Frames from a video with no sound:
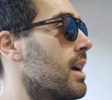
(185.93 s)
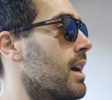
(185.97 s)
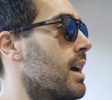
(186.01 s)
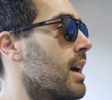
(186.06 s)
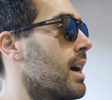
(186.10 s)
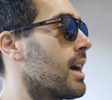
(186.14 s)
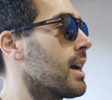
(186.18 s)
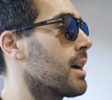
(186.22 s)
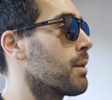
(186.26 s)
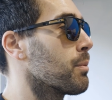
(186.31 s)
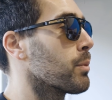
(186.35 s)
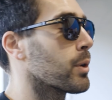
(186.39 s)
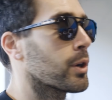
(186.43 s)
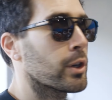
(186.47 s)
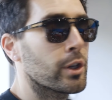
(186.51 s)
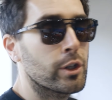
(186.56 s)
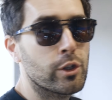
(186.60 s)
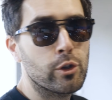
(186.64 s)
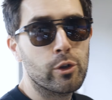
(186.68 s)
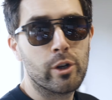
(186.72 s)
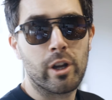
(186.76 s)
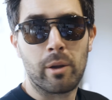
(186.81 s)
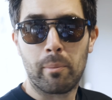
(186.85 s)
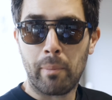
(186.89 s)
And we're going
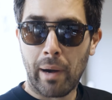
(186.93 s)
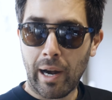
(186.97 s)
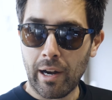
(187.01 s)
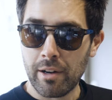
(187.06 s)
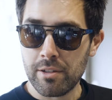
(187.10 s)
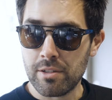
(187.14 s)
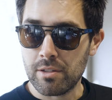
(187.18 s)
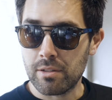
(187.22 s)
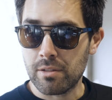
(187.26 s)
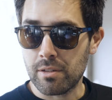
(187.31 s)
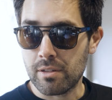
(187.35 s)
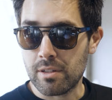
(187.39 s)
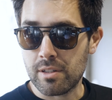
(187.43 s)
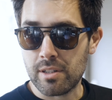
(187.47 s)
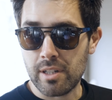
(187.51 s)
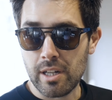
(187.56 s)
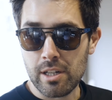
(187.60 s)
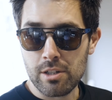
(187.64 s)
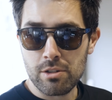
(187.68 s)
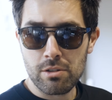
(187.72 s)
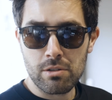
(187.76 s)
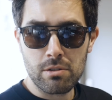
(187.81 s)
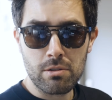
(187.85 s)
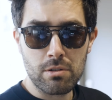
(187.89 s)
to do a comparison on the
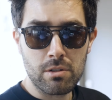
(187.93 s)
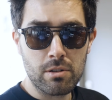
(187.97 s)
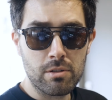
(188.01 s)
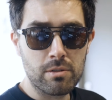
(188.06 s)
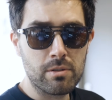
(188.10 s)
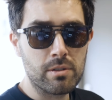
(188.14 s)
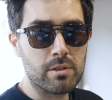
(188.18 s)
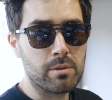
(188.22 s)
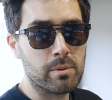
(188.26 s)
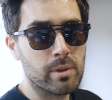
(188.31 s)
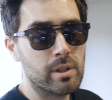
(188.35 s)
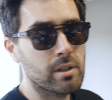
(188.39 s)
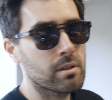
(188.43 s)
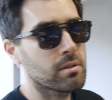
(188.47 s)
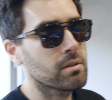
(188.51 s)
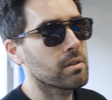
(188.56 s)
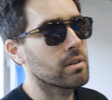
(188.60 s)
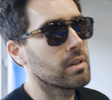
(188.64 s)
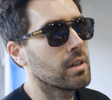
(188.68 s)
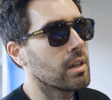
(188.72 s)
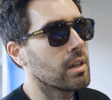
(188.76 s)
stage 2 tune as well.